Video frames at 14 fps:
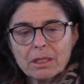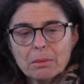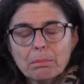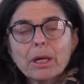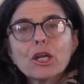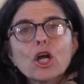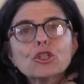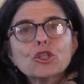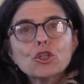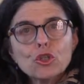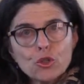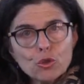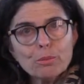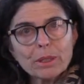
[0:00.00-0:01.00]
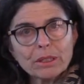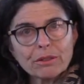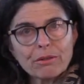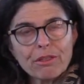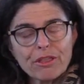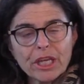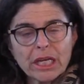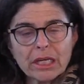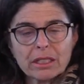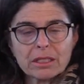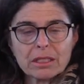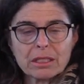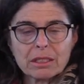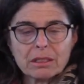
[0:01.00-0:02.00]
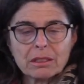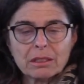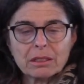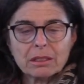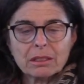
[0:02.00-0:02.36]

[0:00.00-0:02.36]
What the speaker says: but on human things."